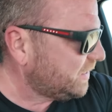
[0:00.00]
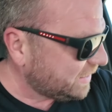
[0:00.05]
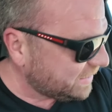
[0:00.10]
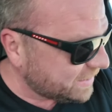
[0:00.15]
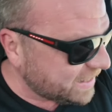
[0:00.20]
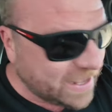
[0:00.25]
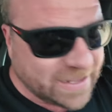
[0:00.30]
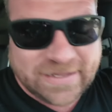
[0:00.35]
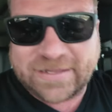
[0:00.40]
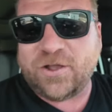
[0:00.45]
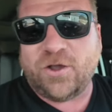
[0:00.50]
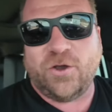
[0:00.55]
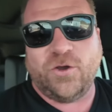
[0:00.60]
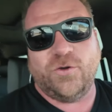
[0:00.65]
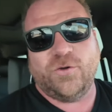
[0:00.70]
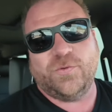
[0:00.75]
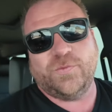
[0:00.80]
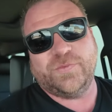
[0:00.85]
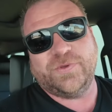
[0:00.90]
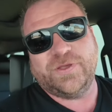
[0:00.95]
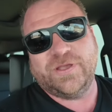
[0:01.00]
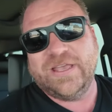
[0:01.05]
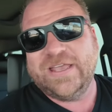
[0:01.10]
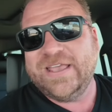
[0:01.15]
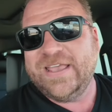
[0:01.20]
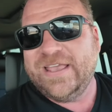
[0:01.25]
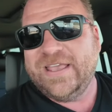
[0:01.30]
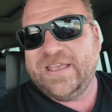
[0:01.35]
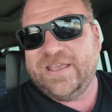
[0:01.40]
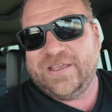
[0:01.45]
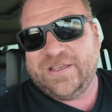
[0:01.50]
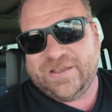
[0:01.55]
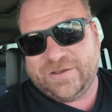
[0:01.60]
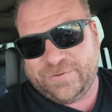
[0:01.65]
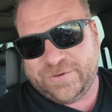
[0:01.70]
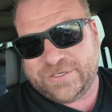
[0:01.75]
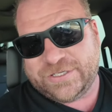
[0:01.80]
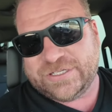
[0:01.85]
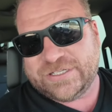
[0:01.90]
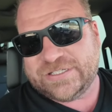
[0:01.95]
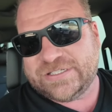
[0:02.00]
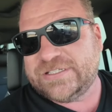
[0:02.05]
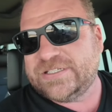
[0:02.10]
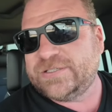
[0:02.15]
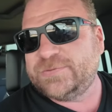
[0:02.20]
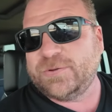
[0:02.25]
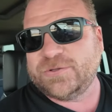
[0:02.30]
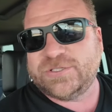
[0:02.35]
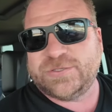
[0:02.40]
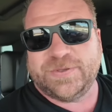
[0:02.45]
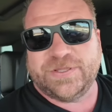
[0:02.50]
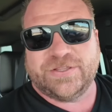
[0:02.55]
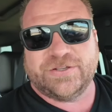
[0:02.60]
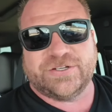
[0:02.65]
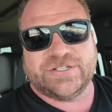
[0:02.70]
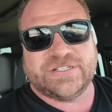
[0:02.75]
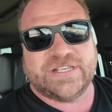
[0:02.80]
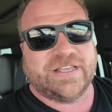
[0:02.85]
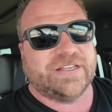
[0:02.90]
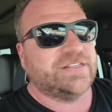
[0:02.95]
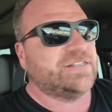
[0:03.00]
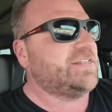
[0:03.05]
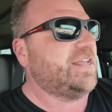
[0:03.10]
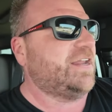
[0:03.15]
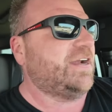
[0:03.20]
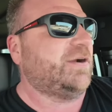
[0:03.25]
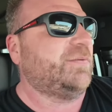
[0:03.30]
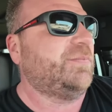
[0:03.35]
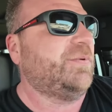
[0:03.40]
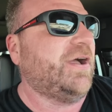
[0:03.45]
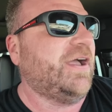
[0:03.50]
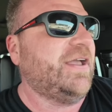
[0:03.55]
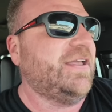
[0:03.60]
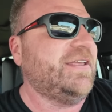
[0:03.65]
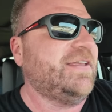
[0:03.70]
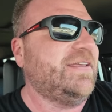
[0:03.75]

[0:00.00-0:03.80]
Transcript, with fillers: in that home, which is supposed to be their sales center, but